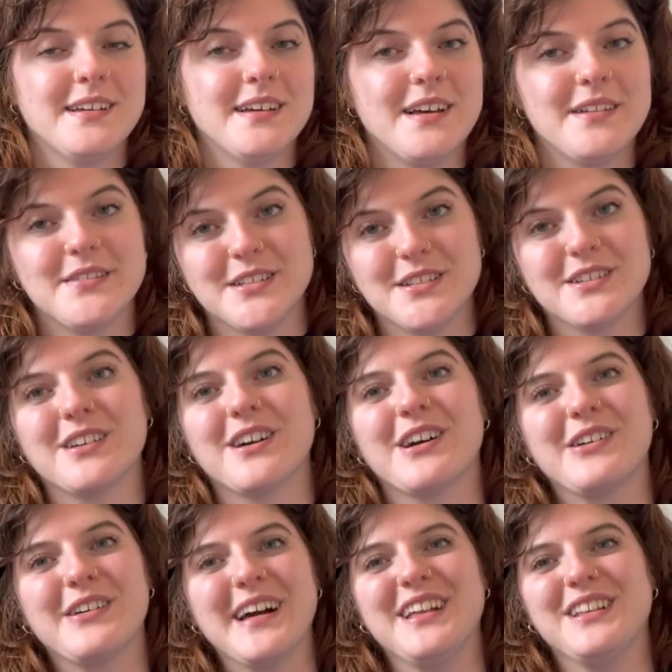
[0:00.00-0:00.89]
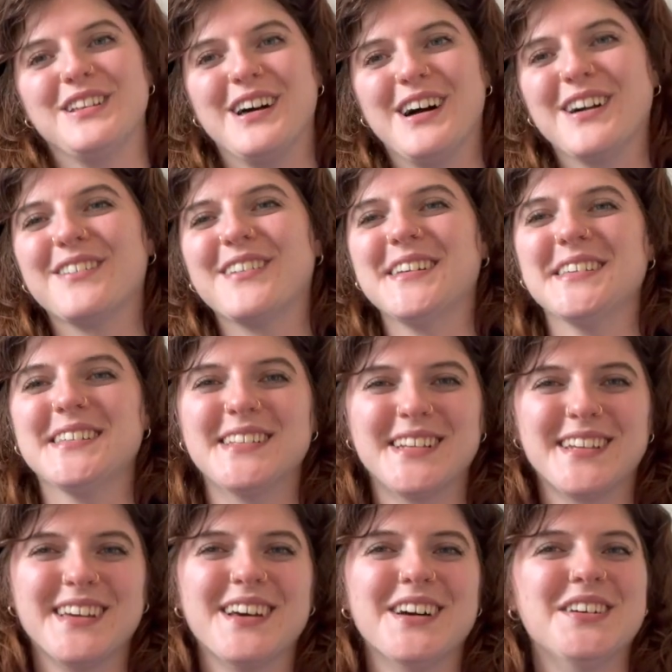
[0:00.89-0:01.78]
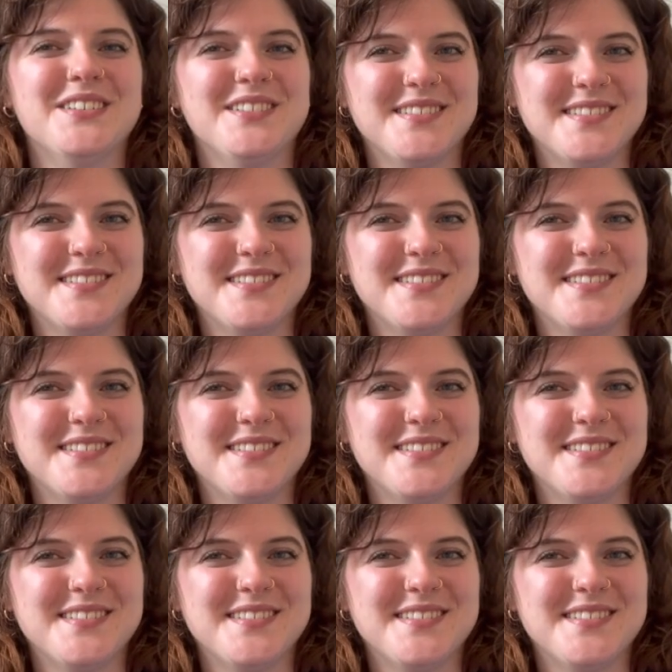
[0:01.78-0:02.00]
I've still got quite a long ways to go.